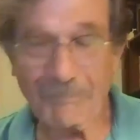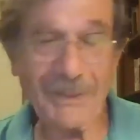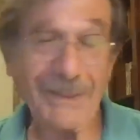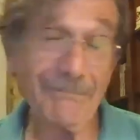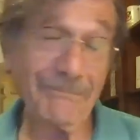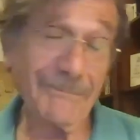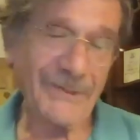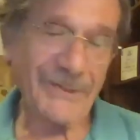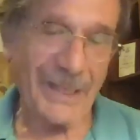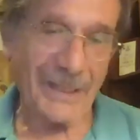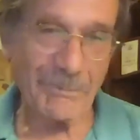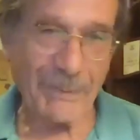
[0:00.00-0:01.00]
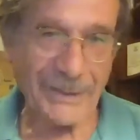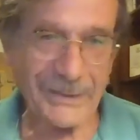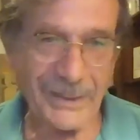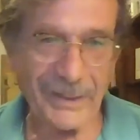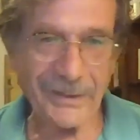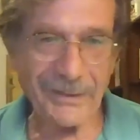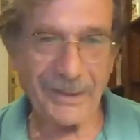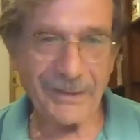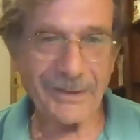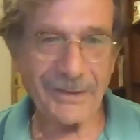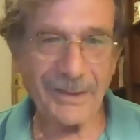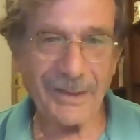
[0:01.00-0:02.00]
me start by saying
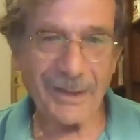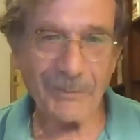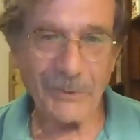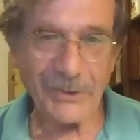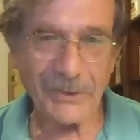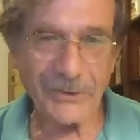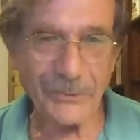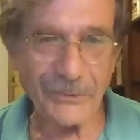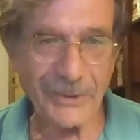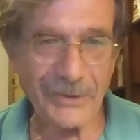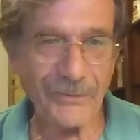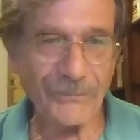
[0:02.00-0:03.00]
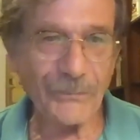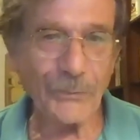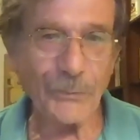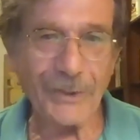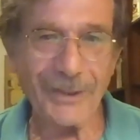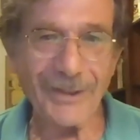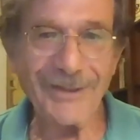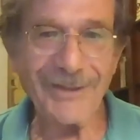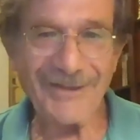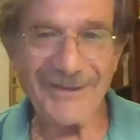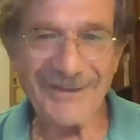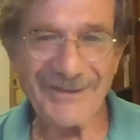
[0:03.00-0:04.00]
that I was a student of Tukey,
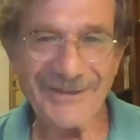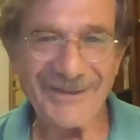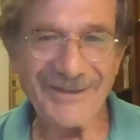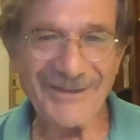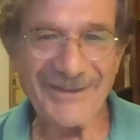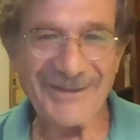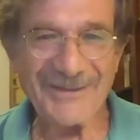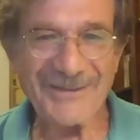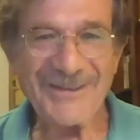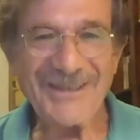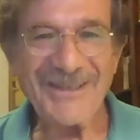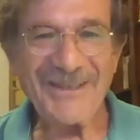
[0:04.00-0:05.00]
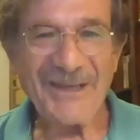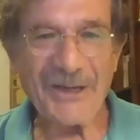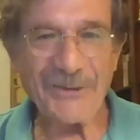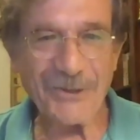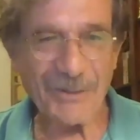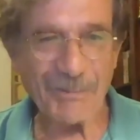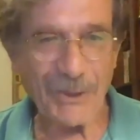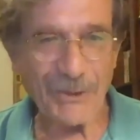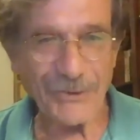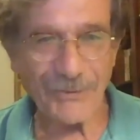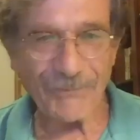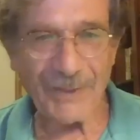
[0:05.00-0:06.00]
and actually
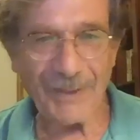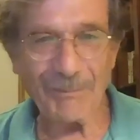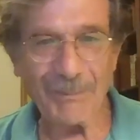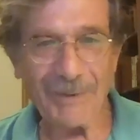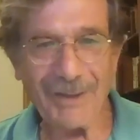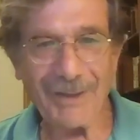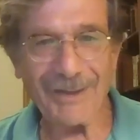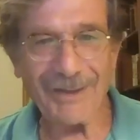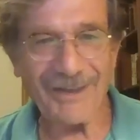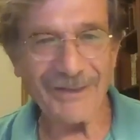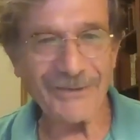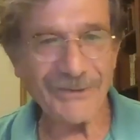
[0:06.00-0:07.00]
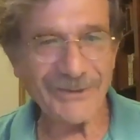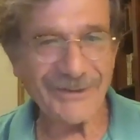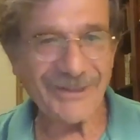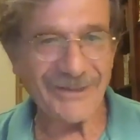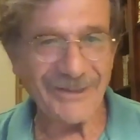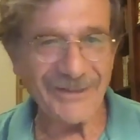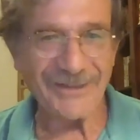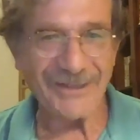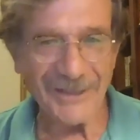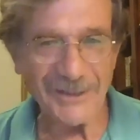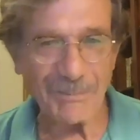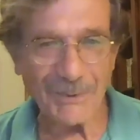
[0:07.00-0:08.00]
because of him, I entered
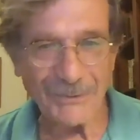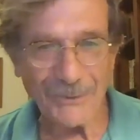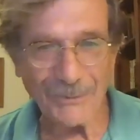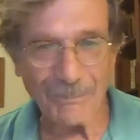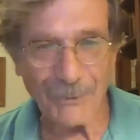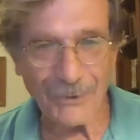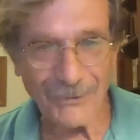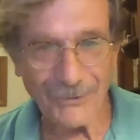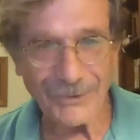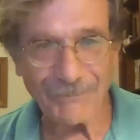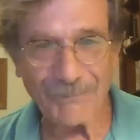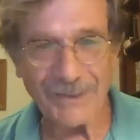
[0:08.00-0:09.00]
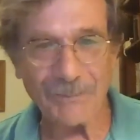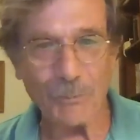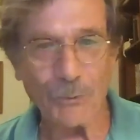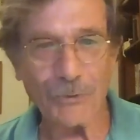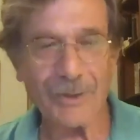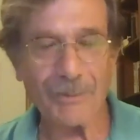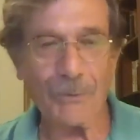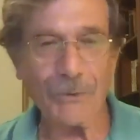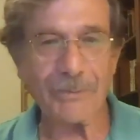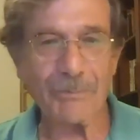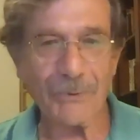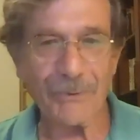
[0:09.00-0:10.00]
statistics, but not because of his work in
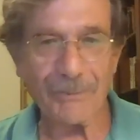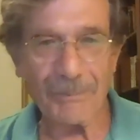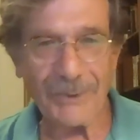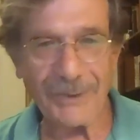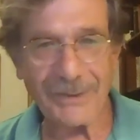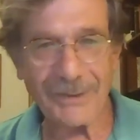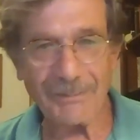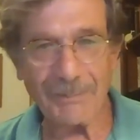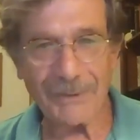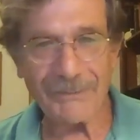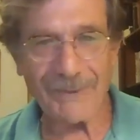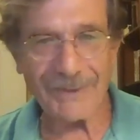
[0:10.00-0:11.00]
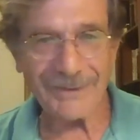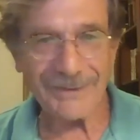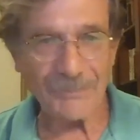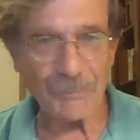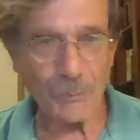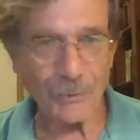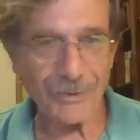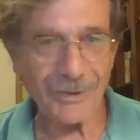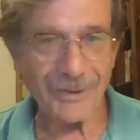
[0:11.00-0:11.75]
multiple comparison, but rather his work